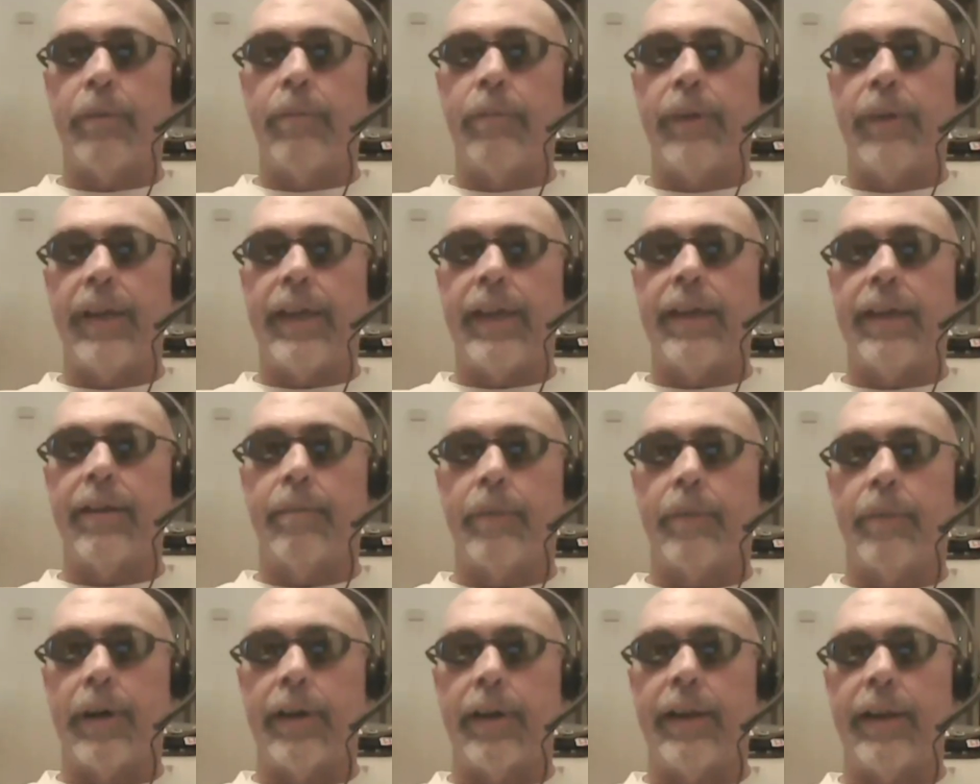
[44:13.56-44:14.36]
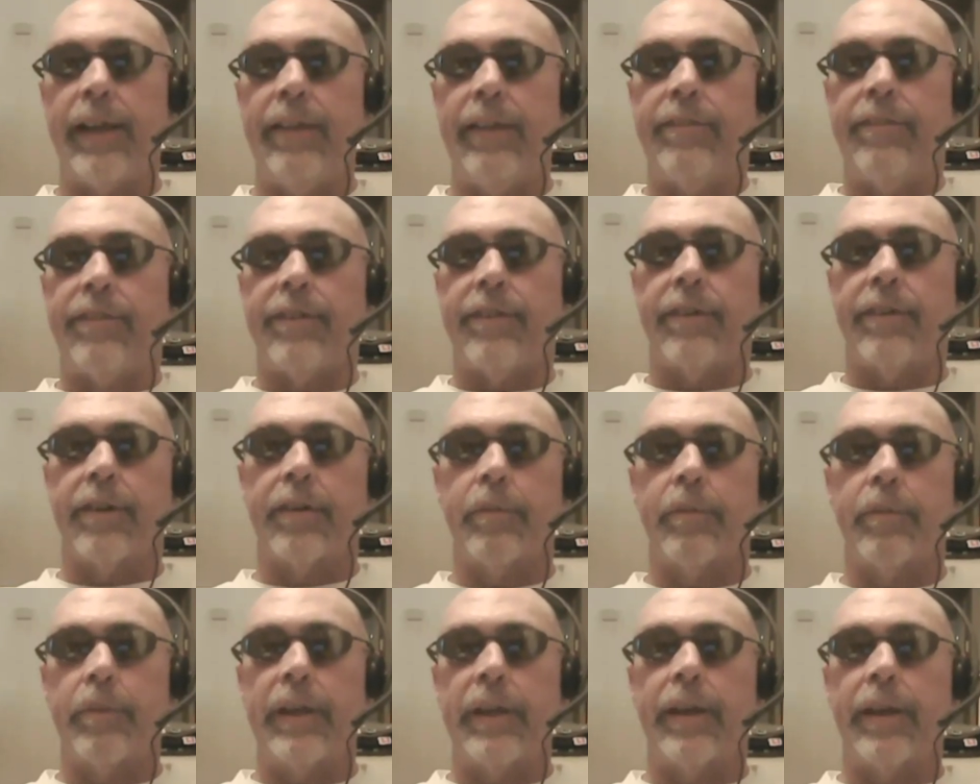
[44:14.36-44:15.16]
when we get him on, he's still
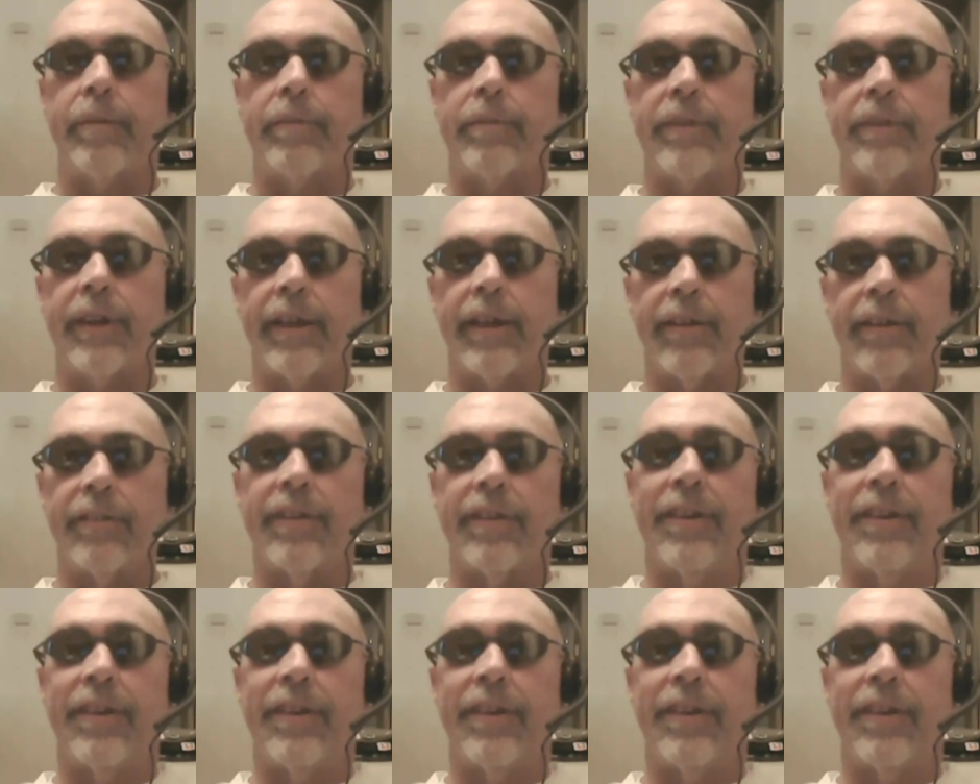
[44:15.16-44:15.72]
going to be upset.